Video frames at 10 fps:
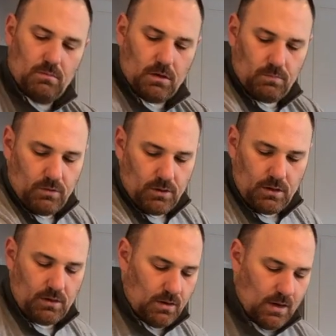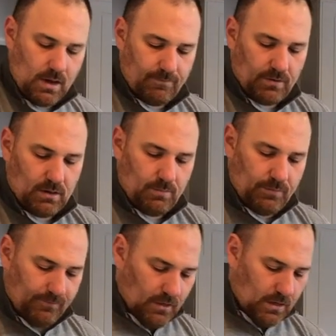going to put in a half a cup
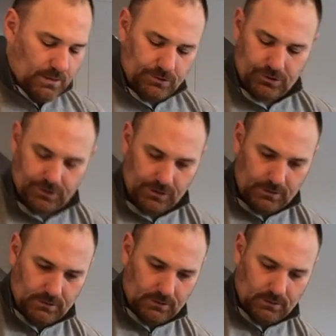of cottage cheese.